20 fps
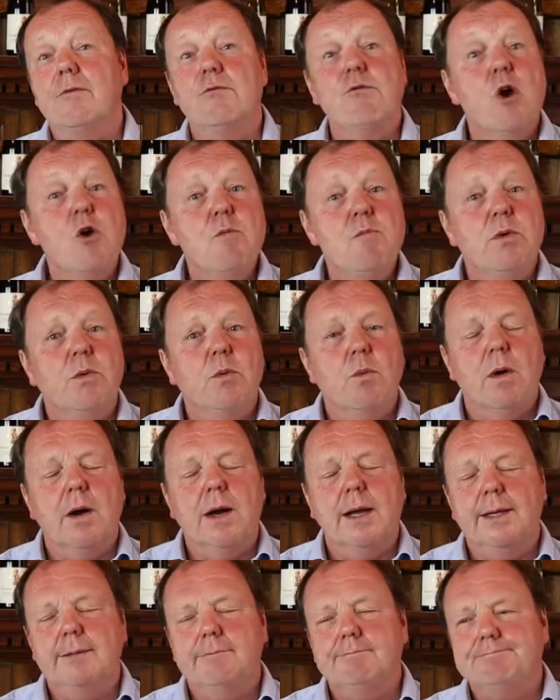Roman
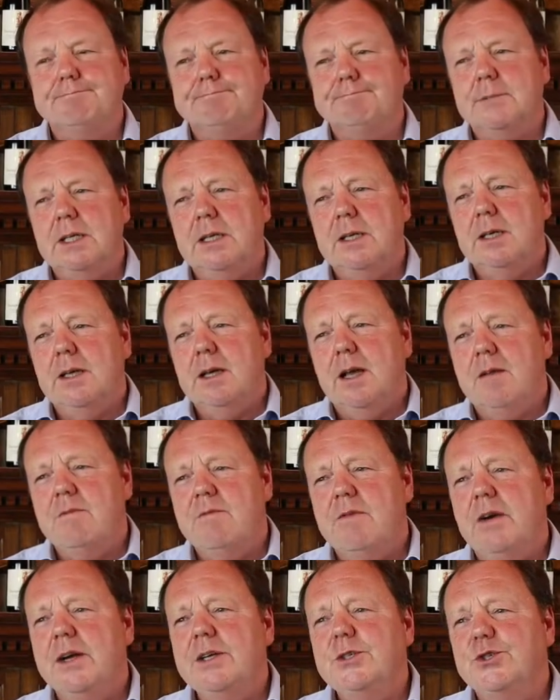wine. And
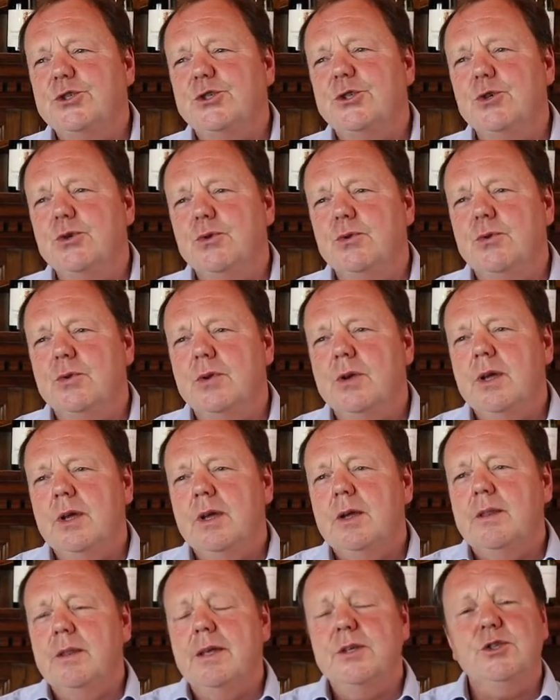very soon
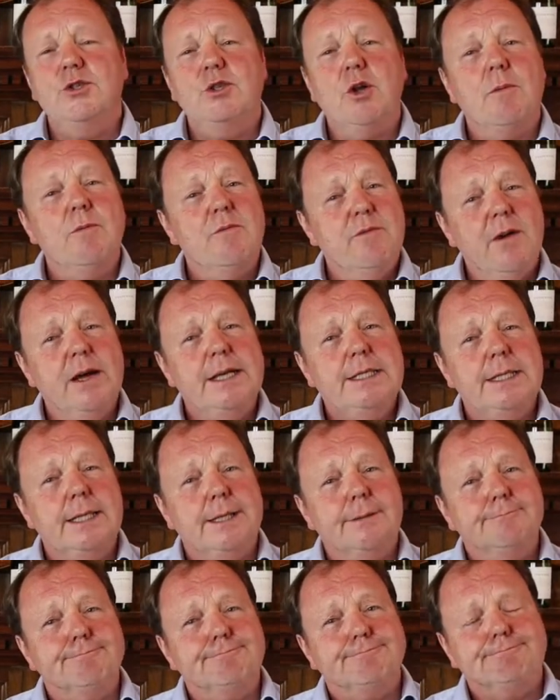they stopped
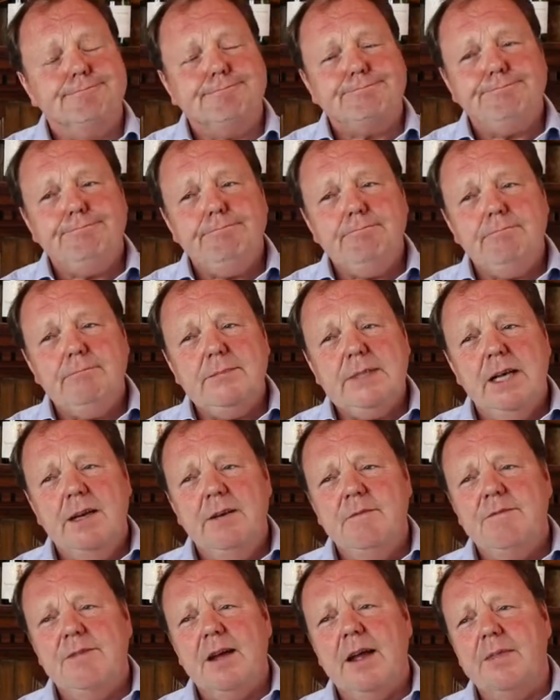fighting. And
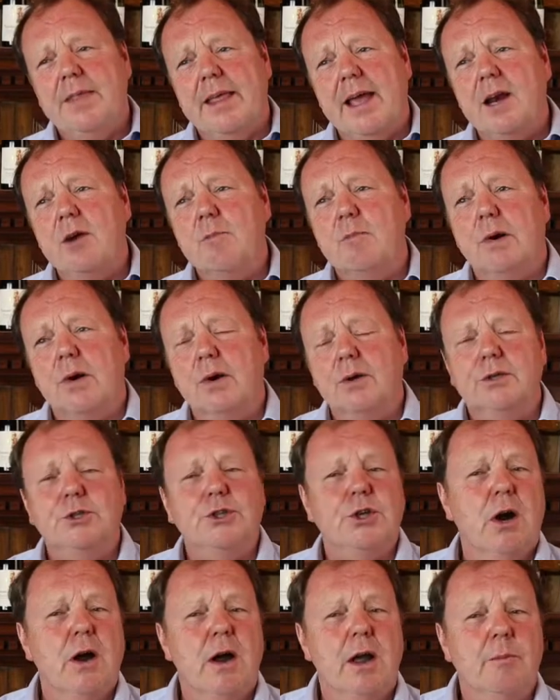in fact, the Allobroge
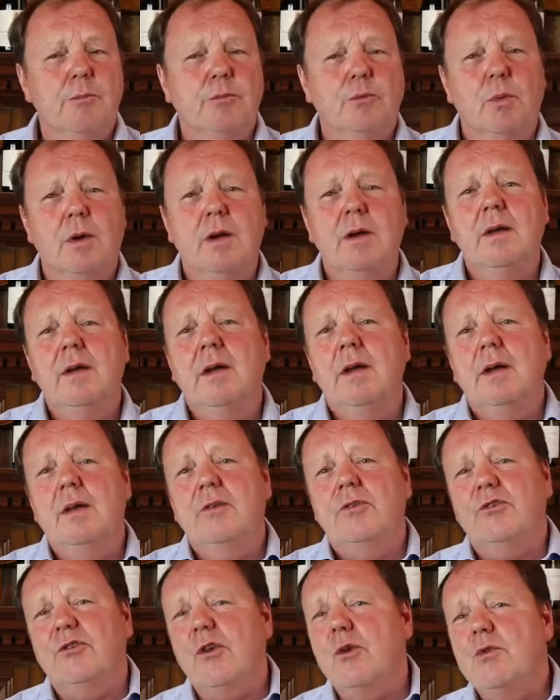tribes were
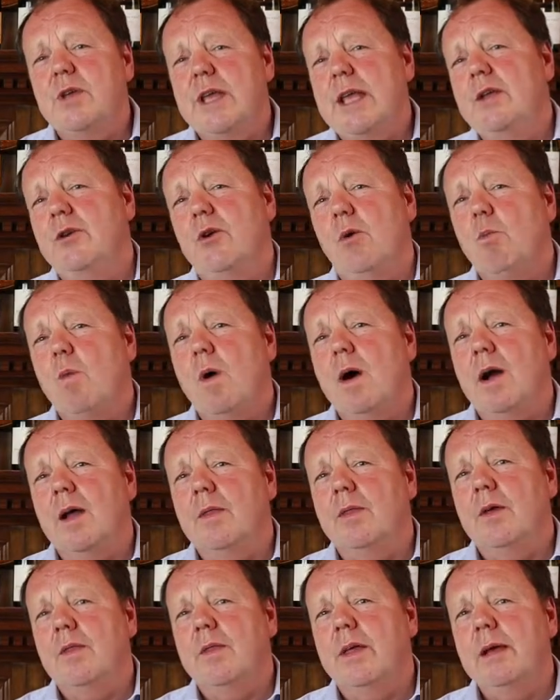so keen on
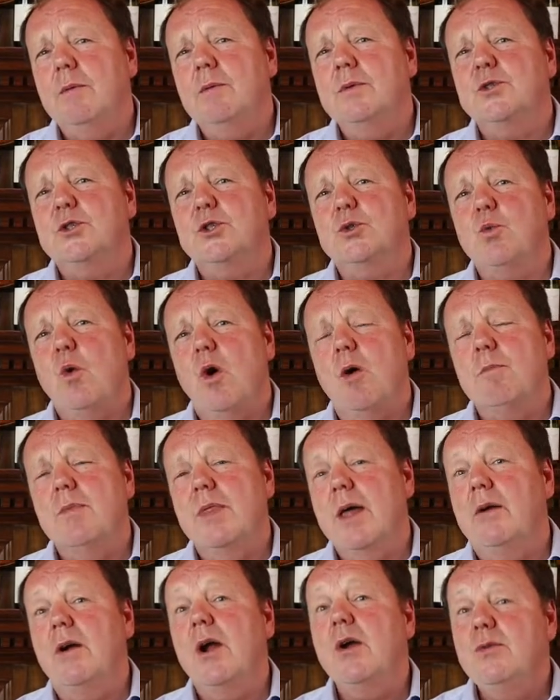wine that they would swap
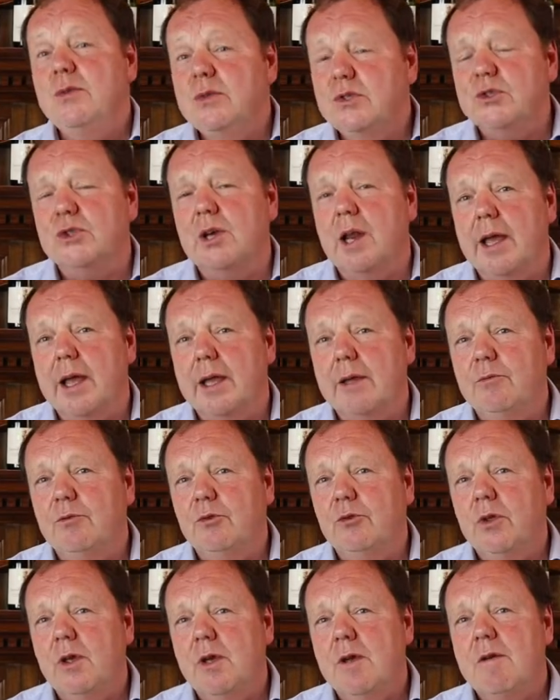their own
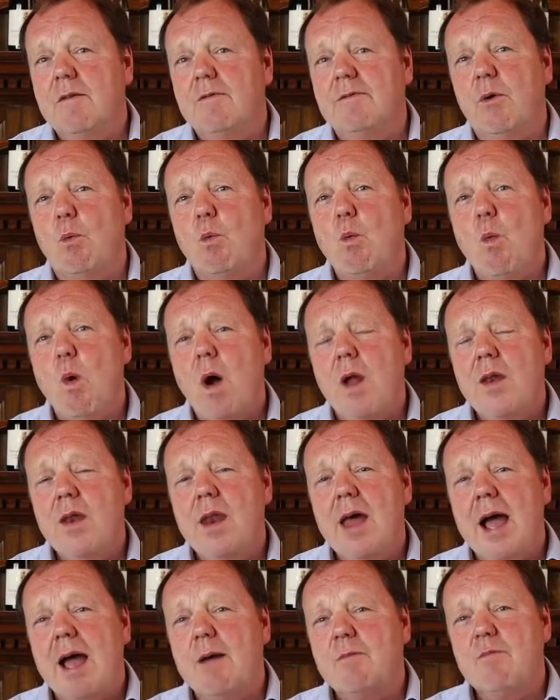slaves for
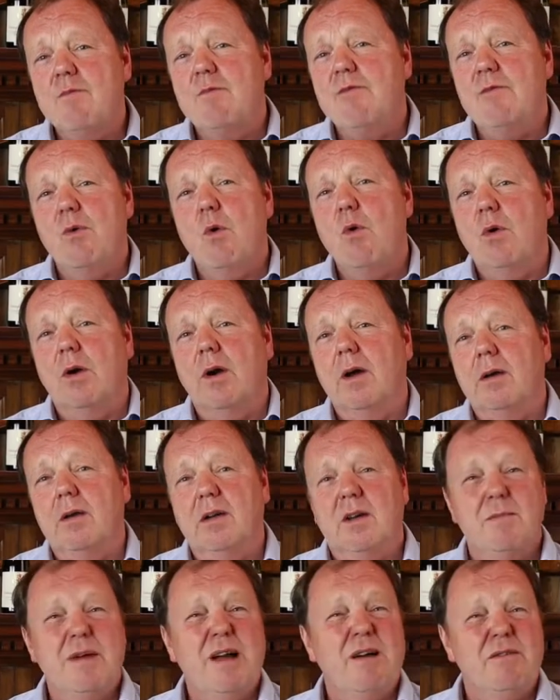1 amphora,
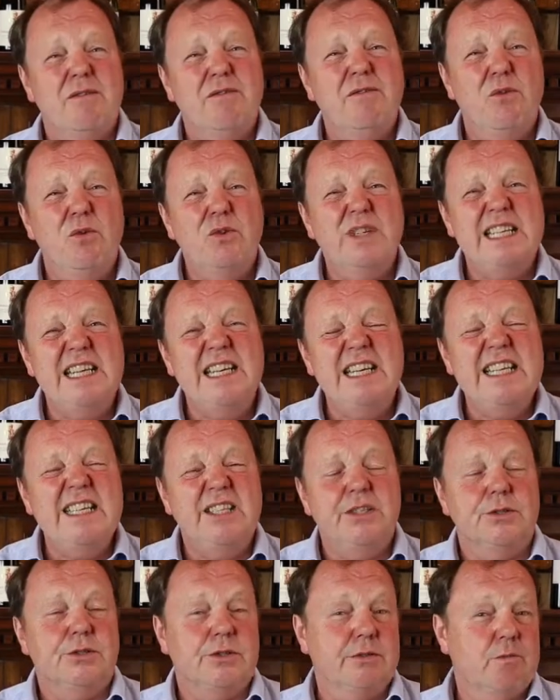about 40
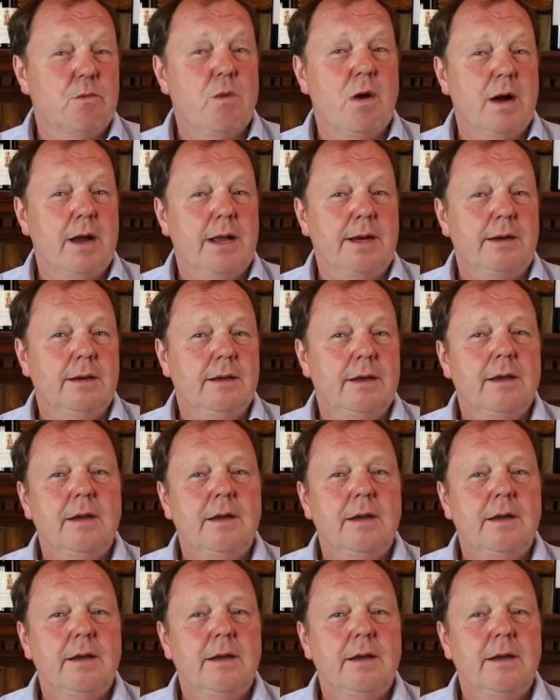litres of wine.